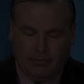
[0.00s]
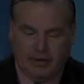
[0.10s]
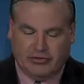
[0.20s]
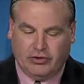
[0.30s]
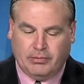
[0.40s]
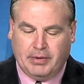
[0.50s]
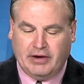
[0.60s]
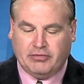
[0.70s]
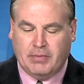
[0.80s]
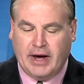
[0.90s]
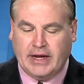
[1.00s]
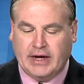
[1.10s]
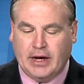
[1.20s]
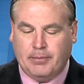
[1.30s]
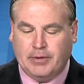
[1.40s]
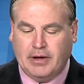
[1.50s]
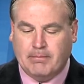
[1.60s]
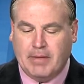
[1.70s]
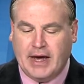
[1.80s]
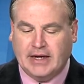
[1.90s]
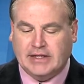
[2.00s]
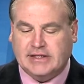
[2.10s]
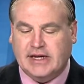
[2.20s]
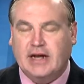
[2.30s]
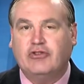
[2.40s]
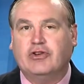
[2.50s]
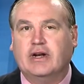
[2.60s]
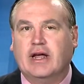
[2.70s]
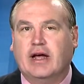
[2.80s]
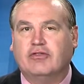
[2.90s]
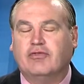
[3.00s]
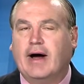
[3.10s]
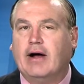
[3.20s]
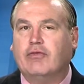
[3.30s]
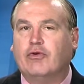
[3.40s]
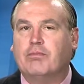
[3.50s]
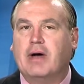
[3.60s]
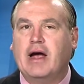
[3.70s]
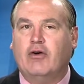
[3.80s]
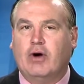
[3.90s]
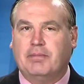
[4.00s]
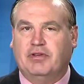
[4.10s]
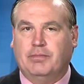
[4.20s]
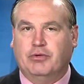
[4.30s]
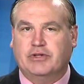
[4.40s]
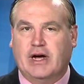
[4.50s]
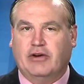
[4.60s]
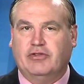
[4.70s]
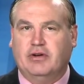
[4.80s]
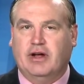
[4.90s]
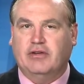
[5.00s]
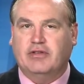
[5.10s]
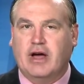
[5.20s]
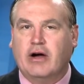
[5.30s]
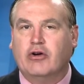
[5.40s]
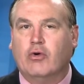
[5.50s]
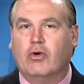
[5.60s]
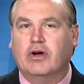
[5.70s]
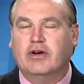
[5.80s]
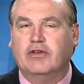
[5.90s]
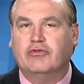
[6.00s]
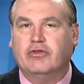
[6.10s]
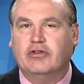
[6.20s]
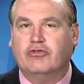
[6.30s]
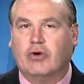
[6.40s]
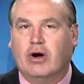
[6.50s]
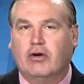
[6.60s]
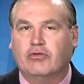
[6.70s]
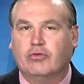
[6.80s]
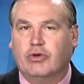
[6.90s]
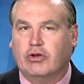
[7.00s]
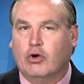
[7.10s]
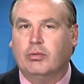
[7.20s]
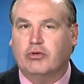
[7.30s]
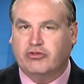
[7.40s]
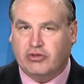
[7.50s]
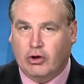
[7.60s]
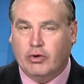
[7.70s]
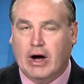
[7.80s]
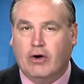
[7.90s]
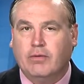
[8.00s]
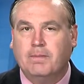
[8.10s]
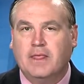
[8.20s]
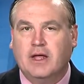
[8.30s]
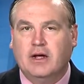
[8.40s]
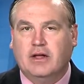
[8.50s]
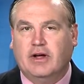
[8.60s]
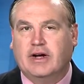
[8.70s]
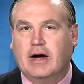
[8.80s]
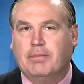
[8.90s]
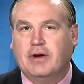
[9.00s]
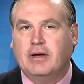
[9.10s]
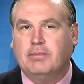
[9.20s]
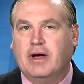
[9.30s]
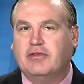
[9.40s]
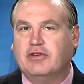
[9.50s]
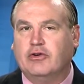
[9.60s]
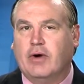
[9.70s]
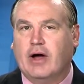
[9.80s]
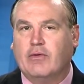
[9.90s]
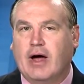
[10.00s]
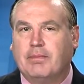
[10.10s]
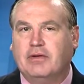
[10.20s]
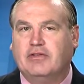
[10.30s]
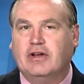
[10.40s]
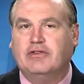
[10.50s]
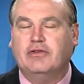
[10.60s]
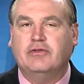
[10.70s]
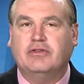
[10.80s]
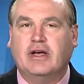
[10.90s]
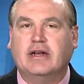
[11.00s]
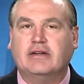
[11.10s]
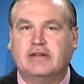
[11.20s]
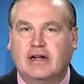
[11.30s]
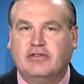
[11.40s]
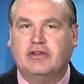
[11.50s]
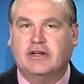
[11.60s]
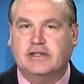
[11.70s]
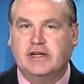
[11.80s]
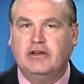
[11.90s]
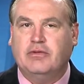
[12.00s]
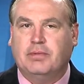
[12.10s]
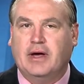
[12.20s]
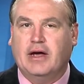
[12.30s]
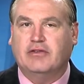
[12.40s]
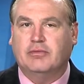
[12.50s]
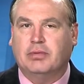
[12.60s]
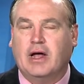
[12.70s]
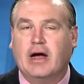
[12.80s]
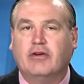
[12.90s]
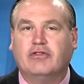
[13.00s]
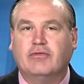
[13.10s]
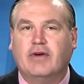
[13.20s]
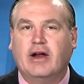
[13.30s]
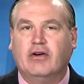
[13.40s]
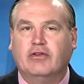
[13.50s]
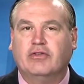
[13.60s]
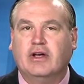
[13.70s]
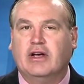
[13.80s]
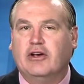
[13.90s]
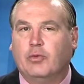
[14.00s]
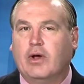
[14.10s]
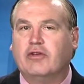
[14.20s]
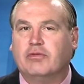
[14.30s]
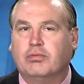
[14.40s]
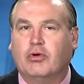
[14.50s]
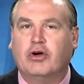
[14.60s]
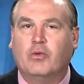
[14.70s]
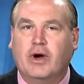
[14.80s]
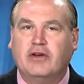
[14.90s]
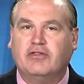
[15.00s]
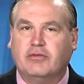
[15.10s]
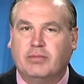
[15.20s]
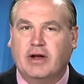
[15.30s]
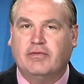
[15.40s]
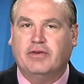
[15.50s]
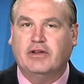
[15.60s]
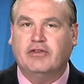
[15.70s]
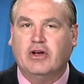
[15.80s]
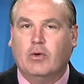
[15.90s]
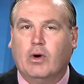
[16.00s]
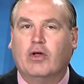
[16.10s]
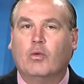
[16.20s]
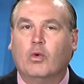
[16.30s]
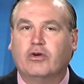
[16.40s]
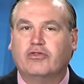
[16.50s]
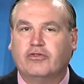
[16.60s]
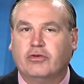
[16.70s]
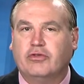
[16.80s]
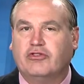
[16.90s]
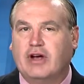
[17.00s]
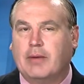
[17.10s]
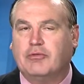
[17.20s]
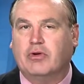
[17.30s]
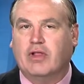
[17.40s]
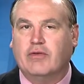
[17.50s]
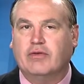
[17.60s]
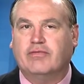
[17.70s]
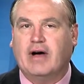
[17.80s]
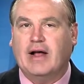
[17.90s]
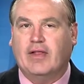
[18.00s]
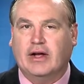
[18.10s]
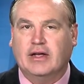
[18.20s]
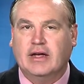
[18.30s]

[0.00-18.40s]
Minnesota-based mining company Magnetation has filed for bankruptcy protection as the iron ore industry struggles with a global slowdown. The company, based in Grand Rapids, said Tuesday it intends to continue paying suppliers and vendors as well as employee wages and benefits while it works through the Chapter 11 filing.